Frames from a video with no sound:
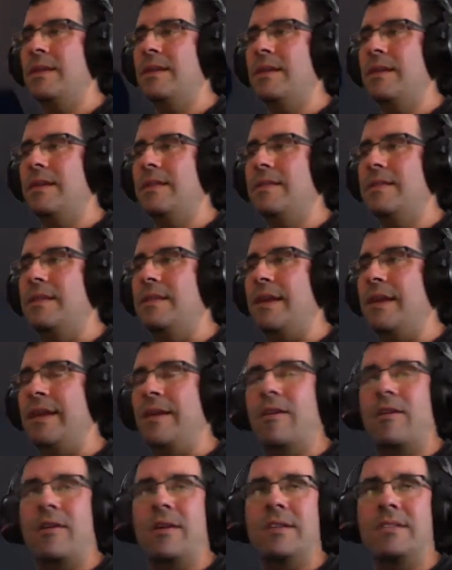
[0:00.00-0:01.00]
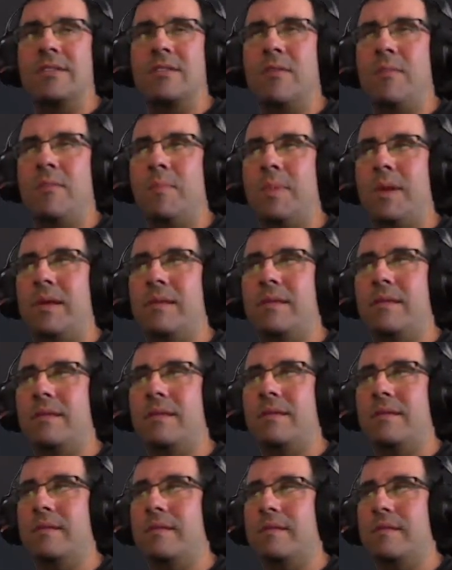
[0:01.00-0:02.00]
The dialogue is complete.
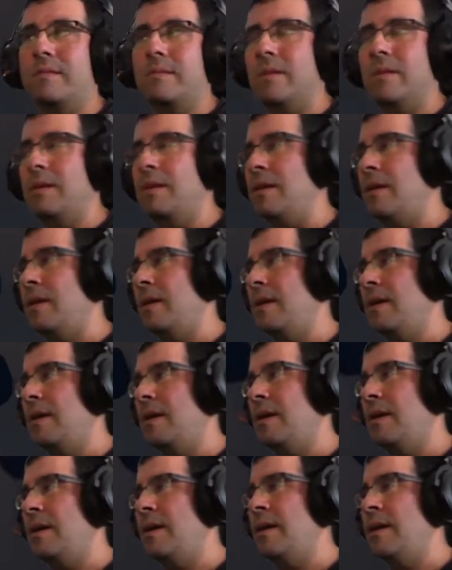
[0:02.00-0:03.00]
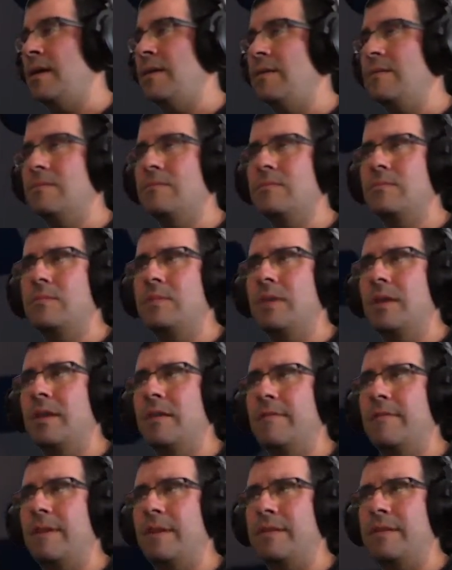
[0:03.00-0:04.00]

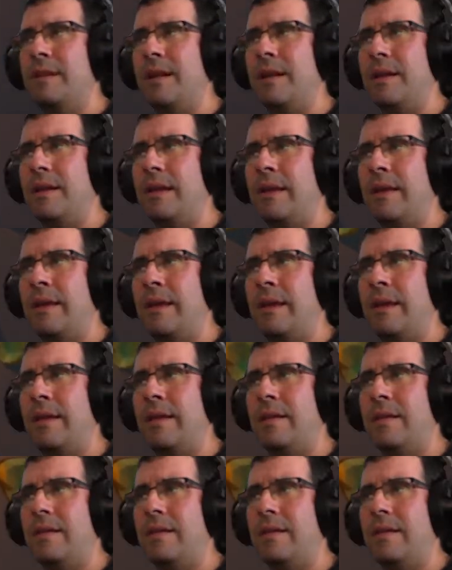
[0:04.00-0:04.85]
If I talk again,